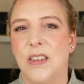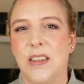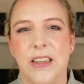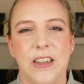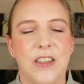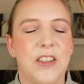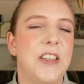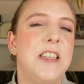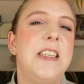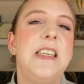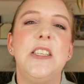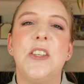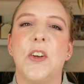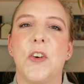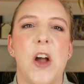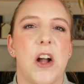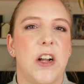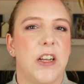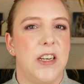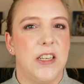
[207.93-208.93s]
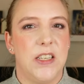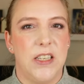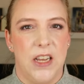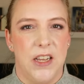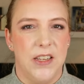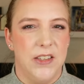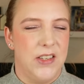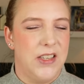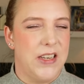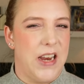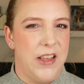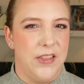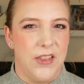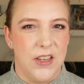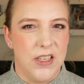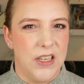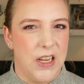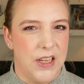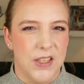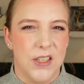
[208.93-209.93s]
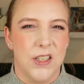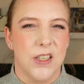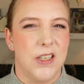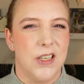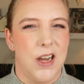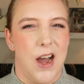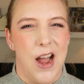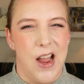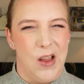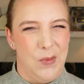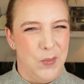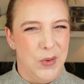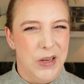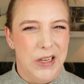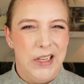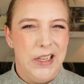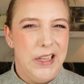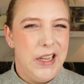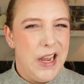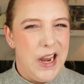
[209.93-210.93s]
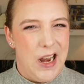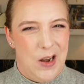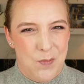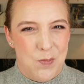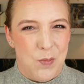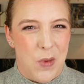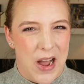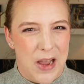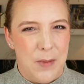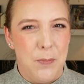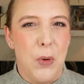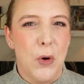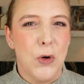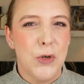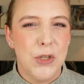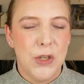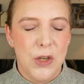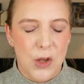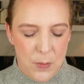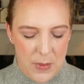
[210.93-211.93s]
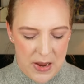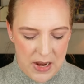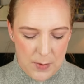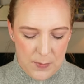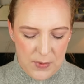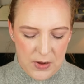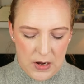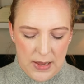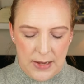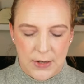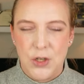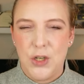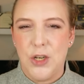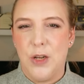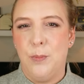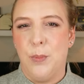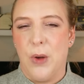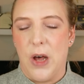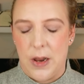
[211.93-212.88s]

like these are not going to stand the test of time in my personal makeup collection.